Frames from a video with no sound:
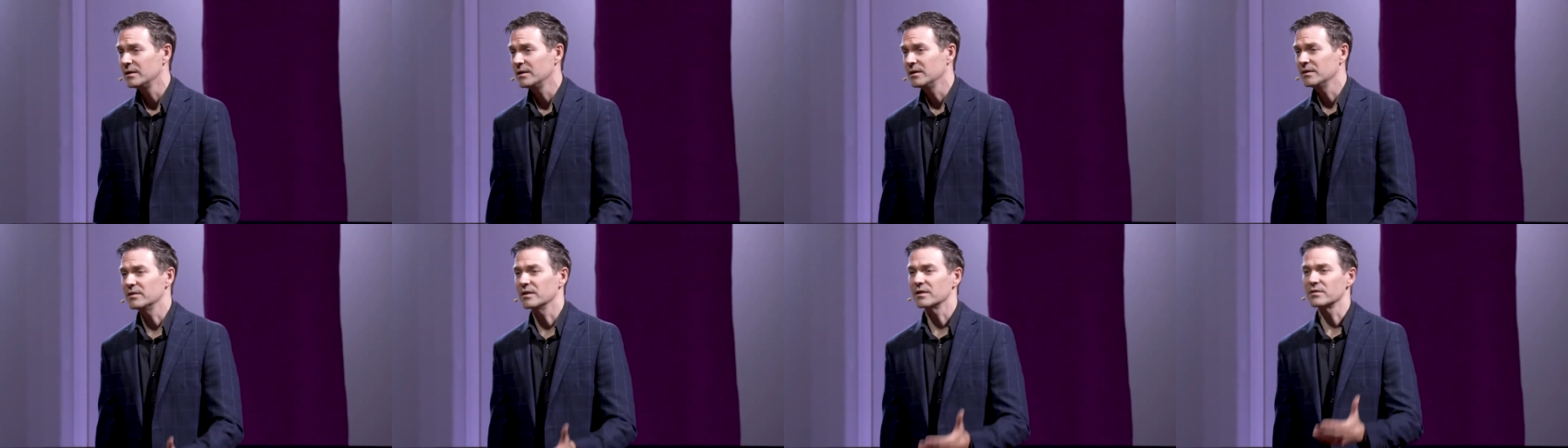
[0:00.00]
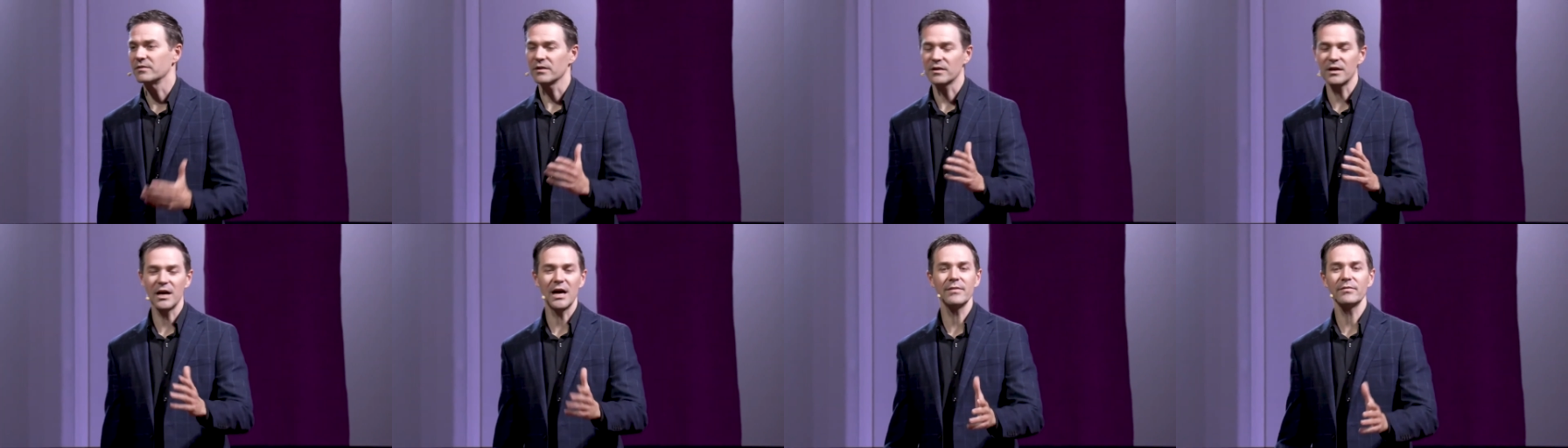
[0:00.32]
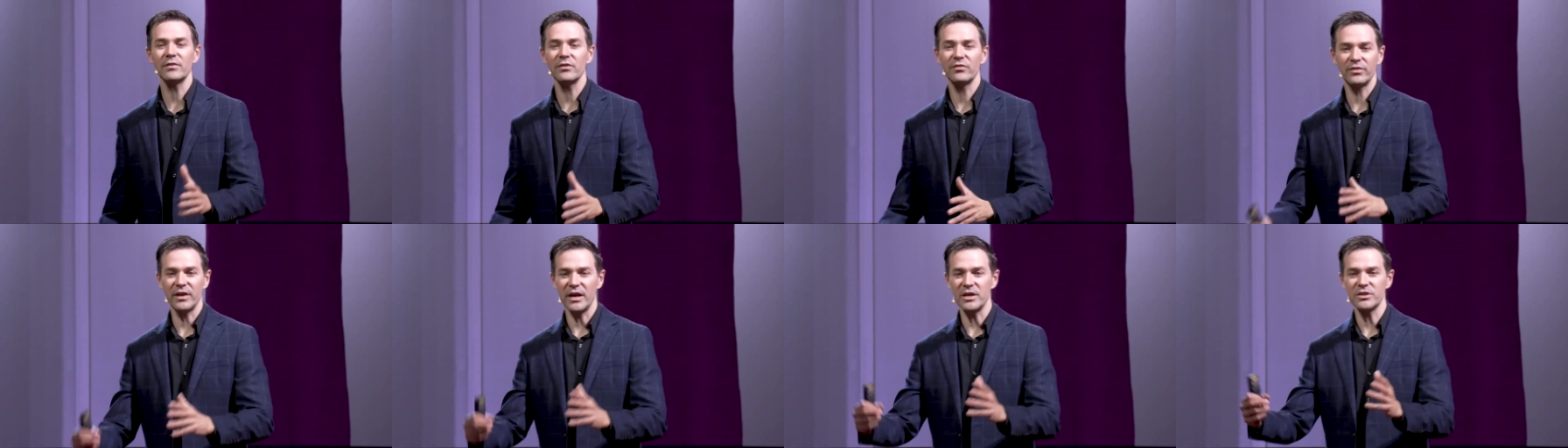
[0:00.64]
the, the
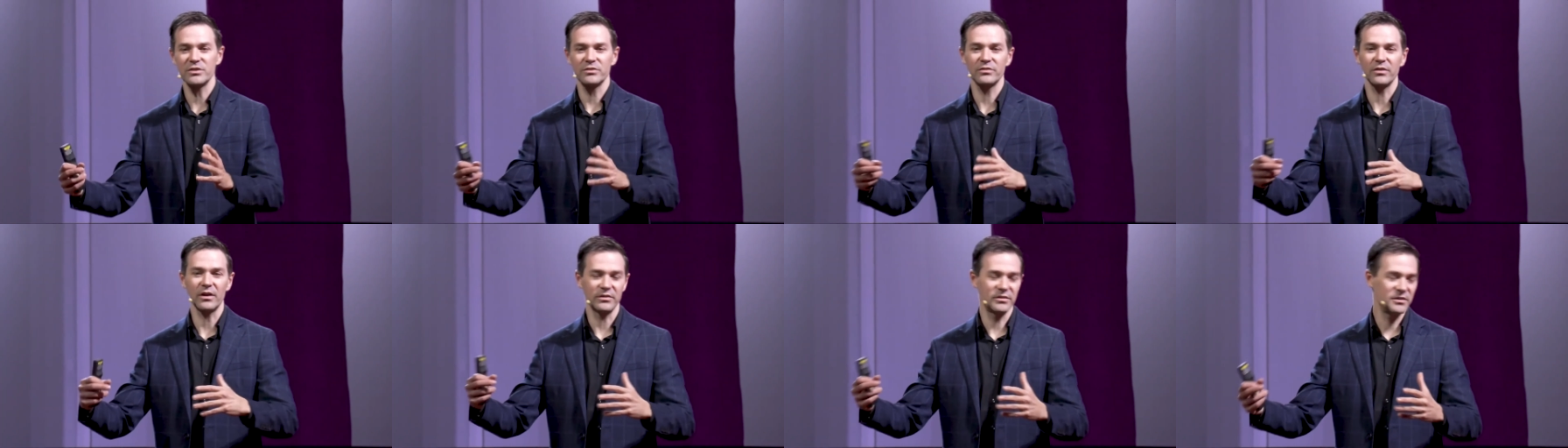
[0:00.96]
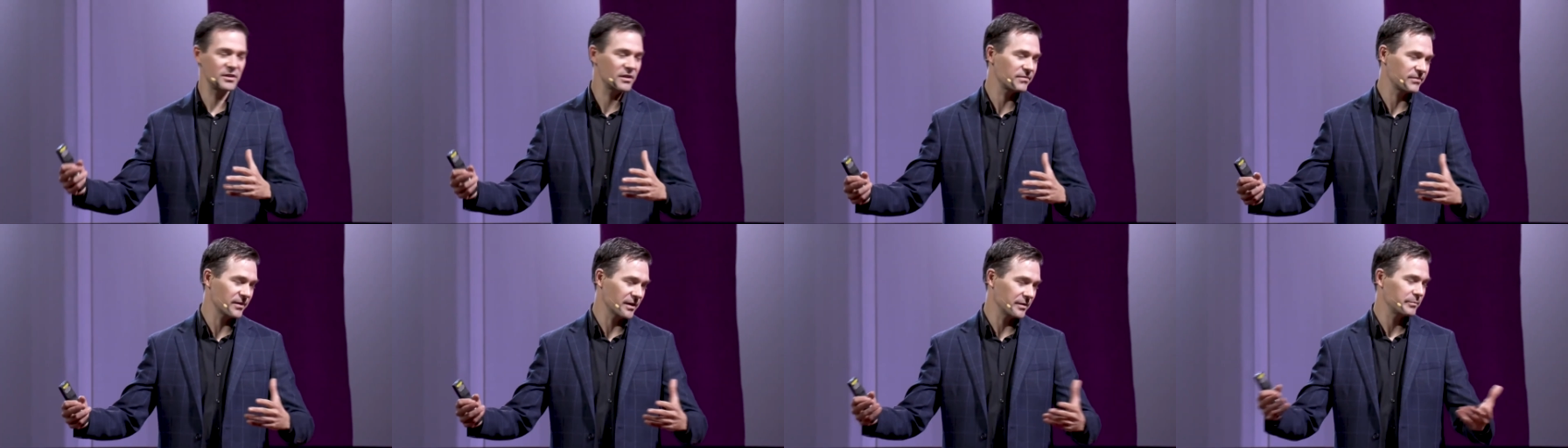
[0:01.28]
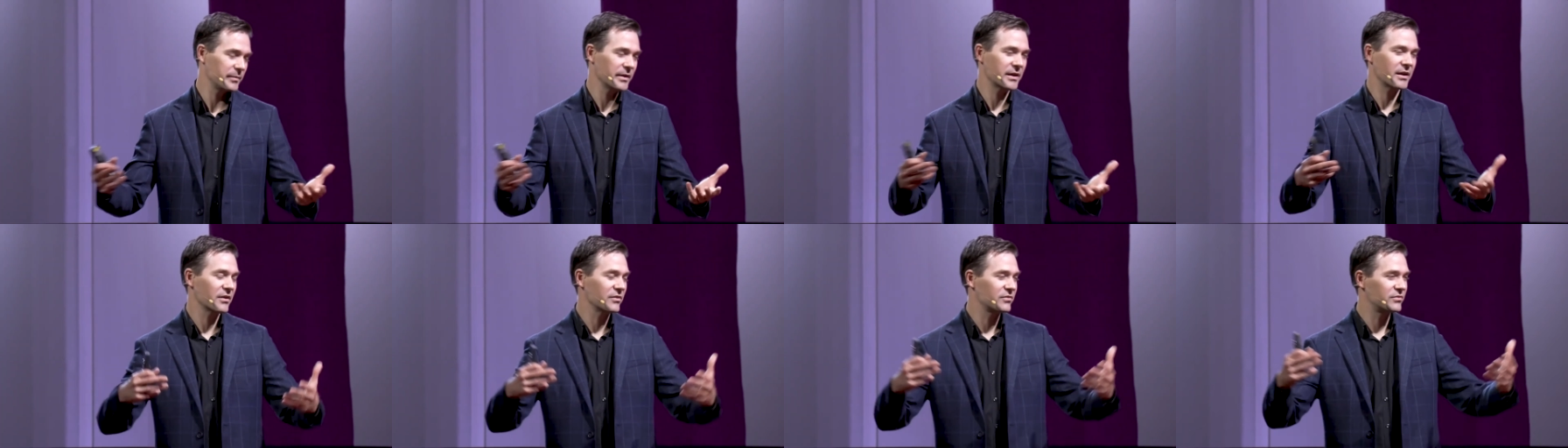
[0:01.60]
conversations are different
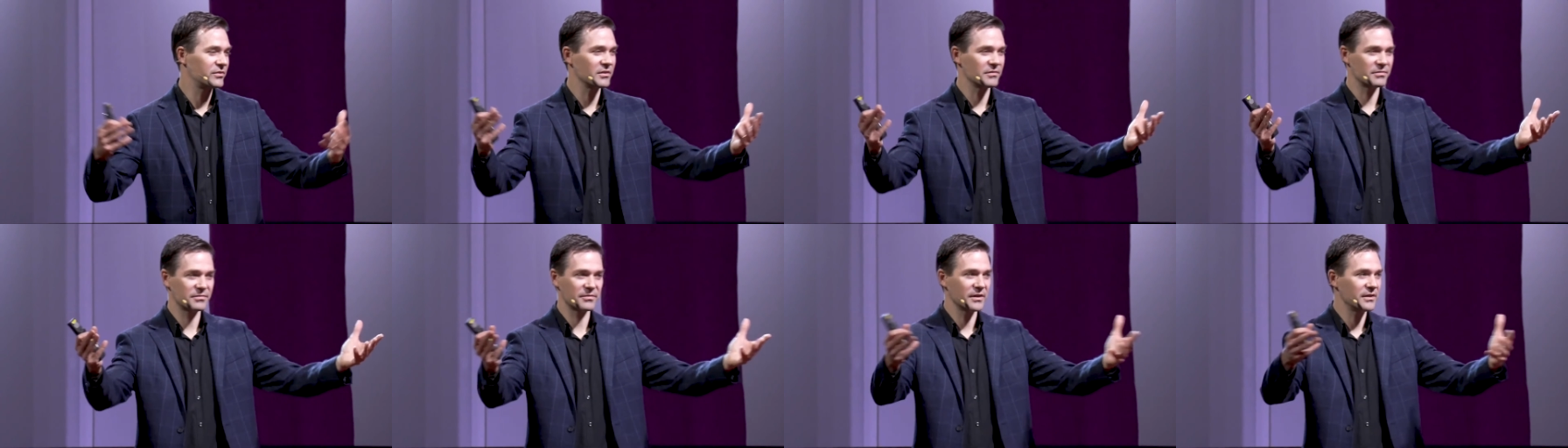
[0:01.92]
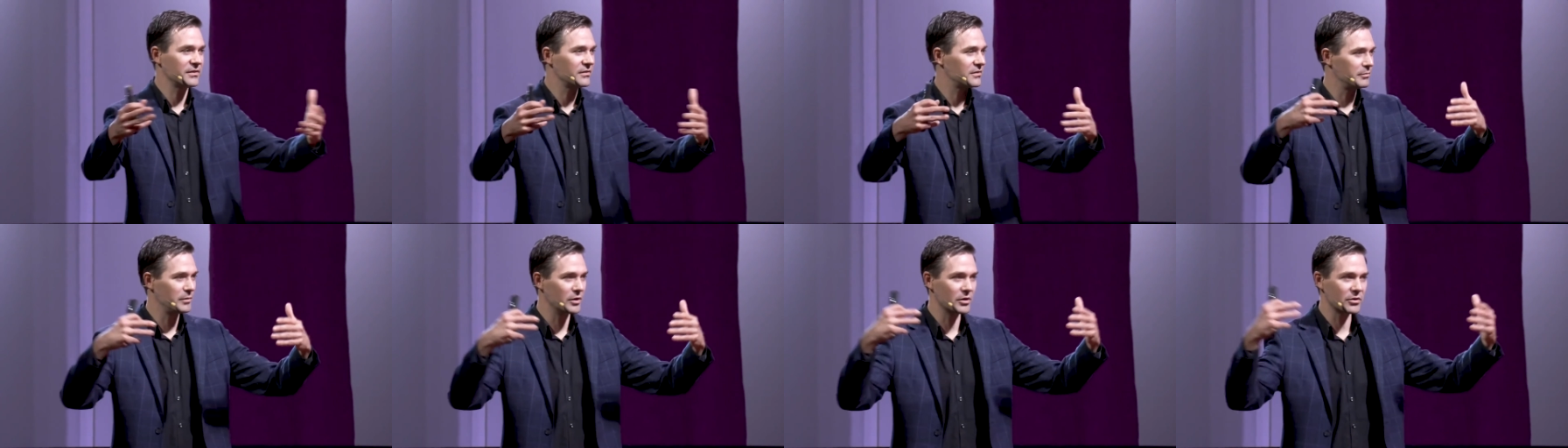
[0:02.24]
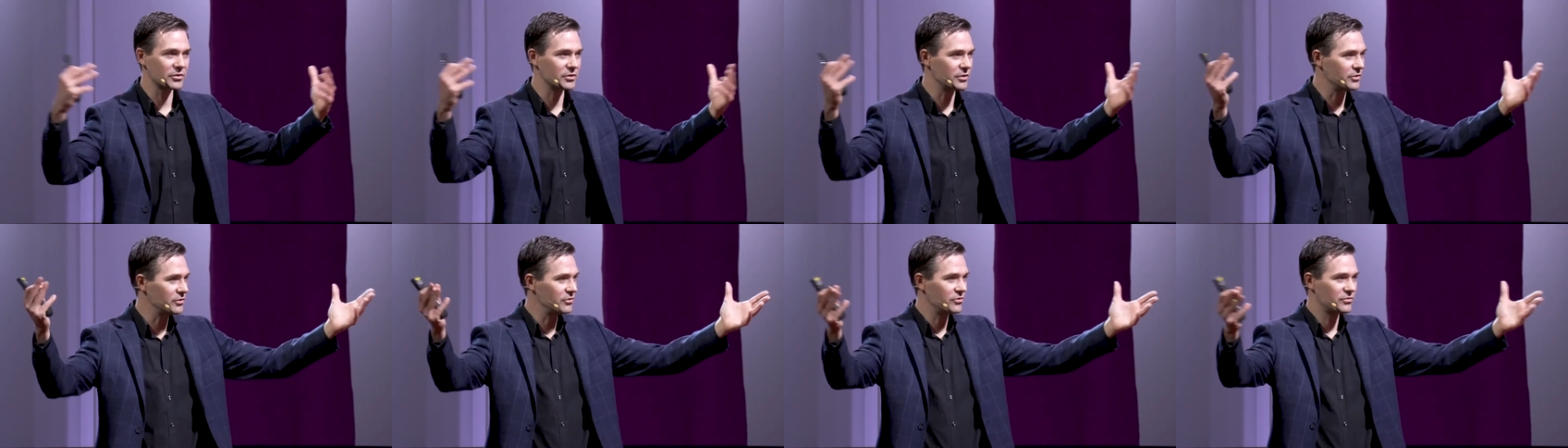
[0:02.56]
because different
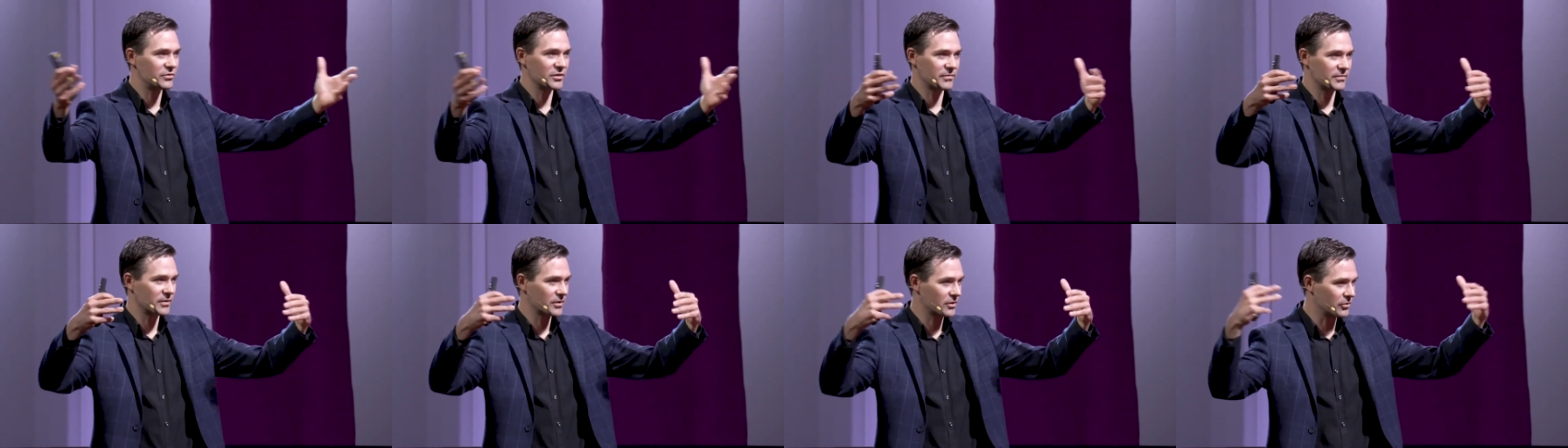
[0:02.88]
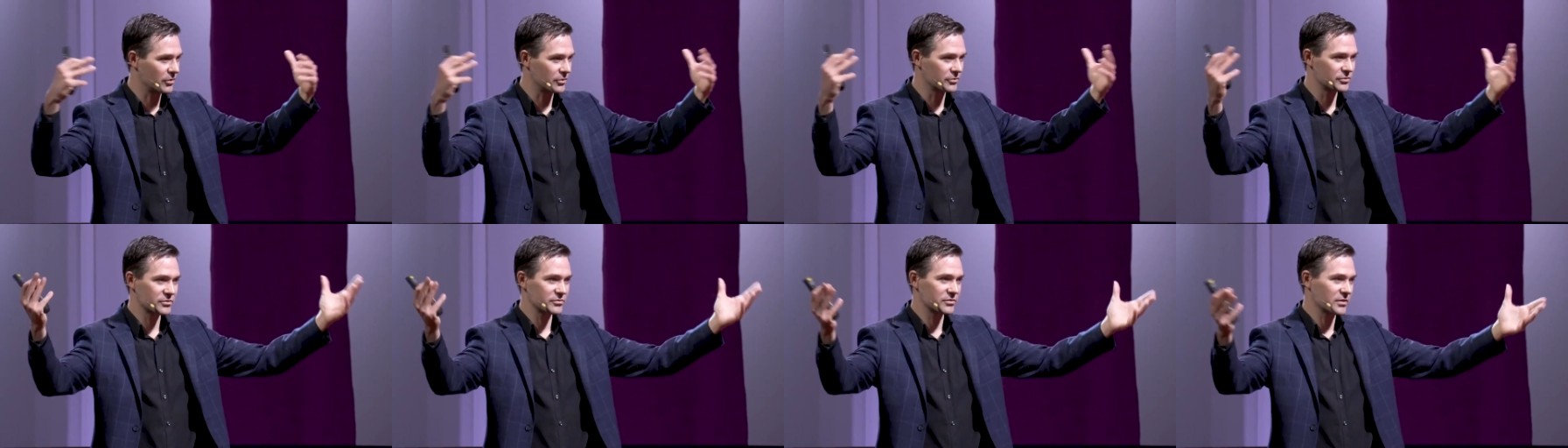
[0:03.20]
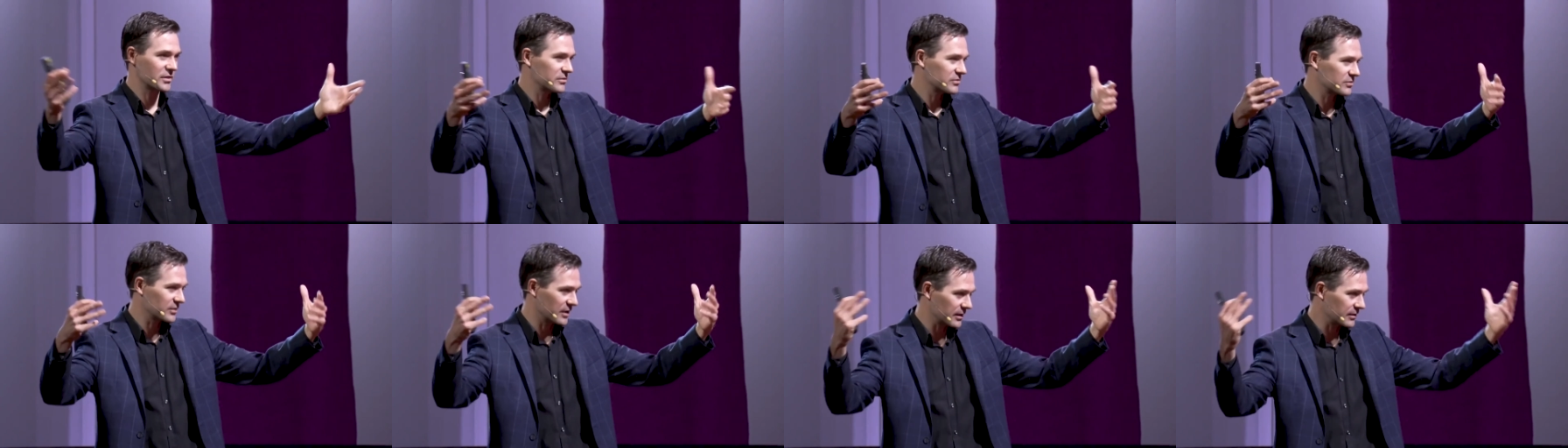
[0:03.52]
milieus, different cultures are
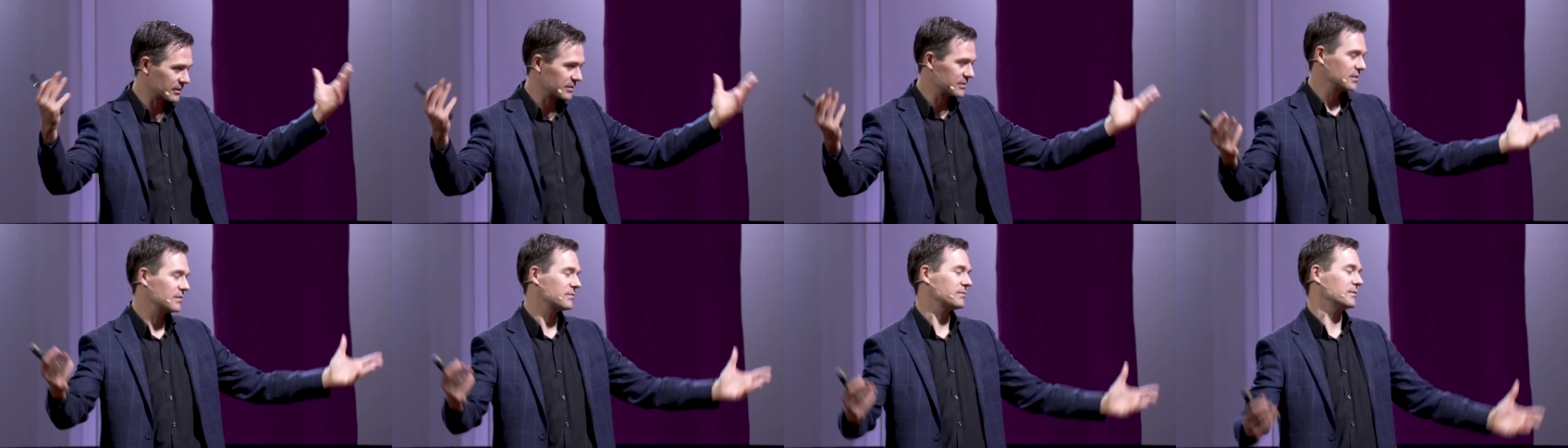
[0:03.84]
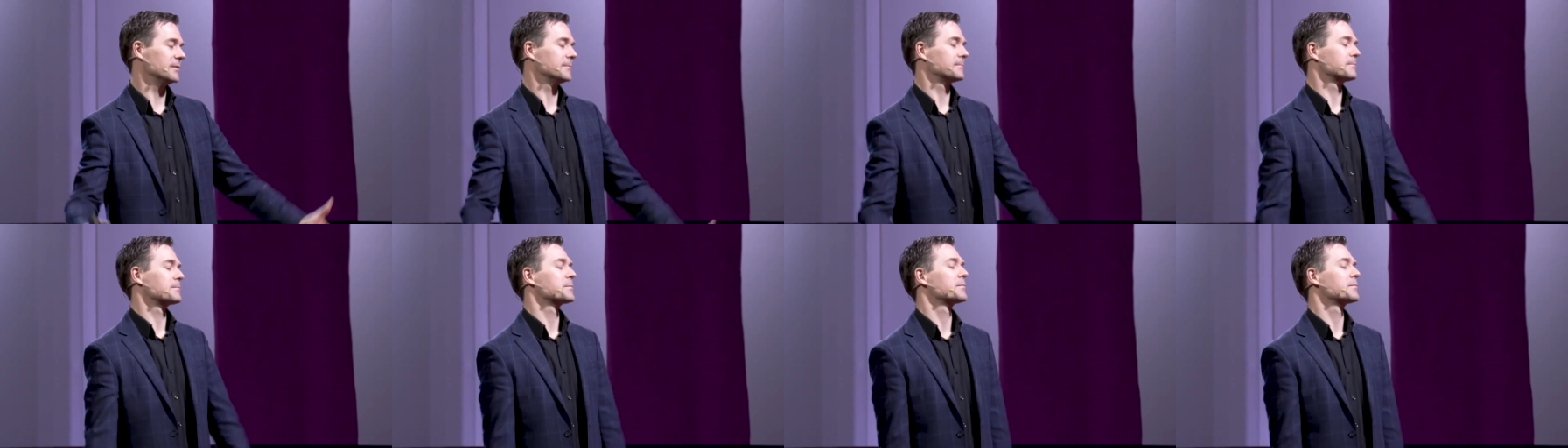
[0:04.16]
slightly different.